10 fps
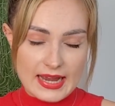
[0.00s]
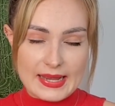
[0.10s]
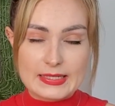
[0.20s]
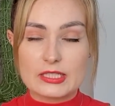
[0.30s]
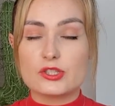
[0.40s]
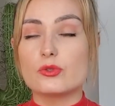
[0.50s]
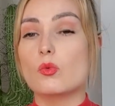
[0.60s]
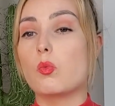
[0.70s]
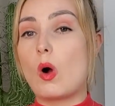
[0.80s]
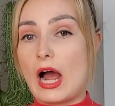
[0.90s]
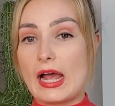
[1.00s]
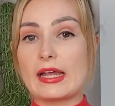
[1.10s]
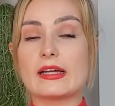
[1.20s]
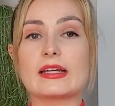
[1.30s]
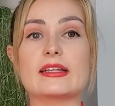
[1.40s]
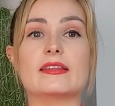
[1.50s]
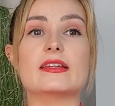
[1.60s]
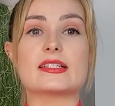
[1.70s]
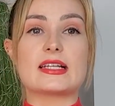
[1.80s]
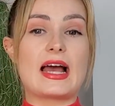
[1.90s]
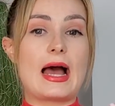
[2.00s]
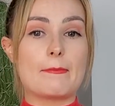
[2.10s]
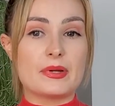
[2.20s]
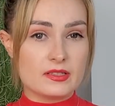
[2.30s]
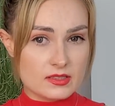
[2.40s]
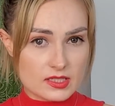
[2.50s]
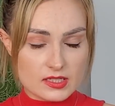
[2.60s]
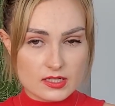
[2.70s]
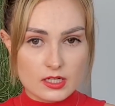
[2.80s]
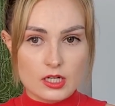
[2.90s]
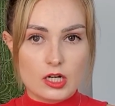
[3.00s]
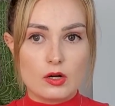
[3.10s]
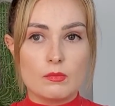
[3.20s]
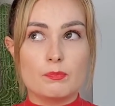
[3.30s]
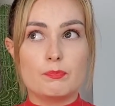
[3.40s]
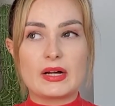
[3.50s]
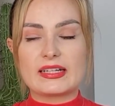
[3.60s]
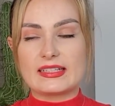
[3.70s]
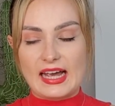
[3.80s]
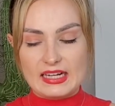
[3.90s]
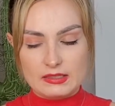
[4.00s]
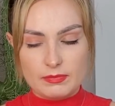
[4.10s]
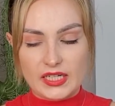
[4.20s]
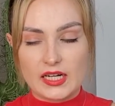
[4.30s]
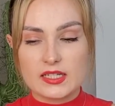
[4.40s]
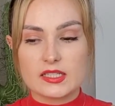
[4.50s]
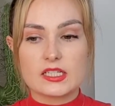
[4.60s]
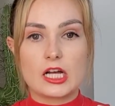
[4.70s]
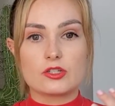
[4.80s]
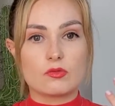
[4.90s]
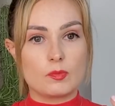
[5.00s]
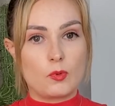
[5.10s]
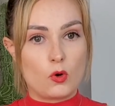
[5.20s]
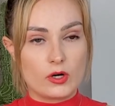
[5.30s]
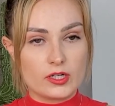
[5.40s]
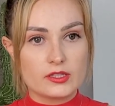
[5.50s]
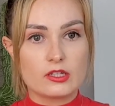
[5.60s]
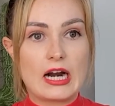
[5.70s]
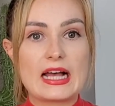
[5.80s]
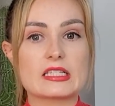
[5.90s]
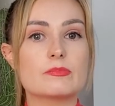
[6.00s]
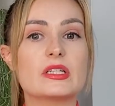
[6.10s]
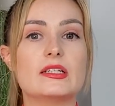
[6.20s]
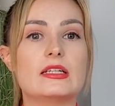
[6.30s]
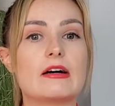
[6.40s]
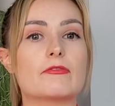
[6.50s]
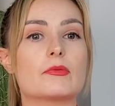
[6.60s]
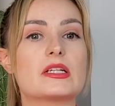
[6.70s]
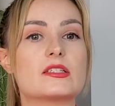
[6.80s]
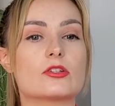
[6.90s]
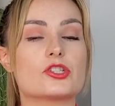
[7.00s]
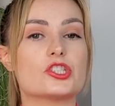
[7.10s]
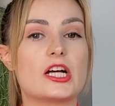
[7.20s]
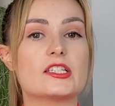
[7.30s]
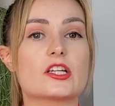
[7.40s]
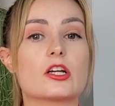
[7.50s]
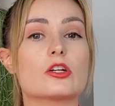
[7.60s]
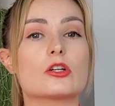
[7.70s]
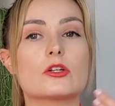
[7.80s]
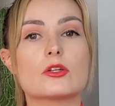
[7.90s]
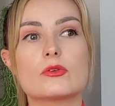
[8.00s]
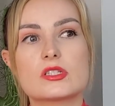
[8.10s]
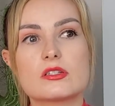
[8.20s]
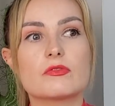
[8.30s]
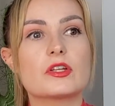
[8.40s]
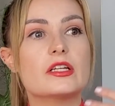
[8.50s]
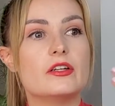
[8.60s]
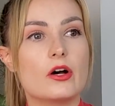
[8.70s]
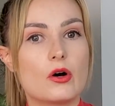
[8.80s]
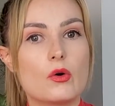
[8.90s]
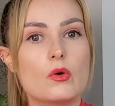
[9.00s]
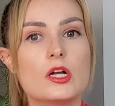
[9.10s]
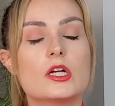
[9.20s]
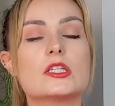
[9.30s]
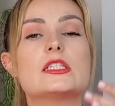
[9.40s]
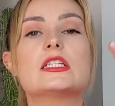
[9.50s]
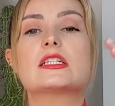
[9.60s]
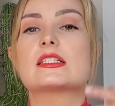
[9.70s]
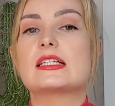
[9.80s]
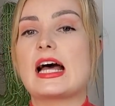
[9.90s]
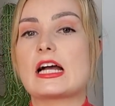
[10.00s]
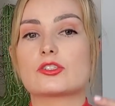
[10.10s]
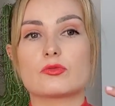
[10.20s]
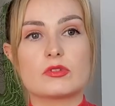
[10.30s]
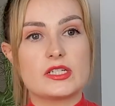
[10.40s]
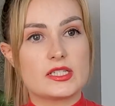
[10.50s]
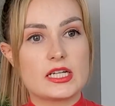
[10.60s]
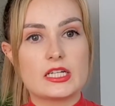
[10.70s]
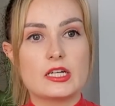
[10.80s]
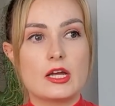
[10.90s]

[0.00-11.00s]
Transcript: as to why this happens. But again, because it's underreported, there hasn't been enough research done to conclusively know the exact reason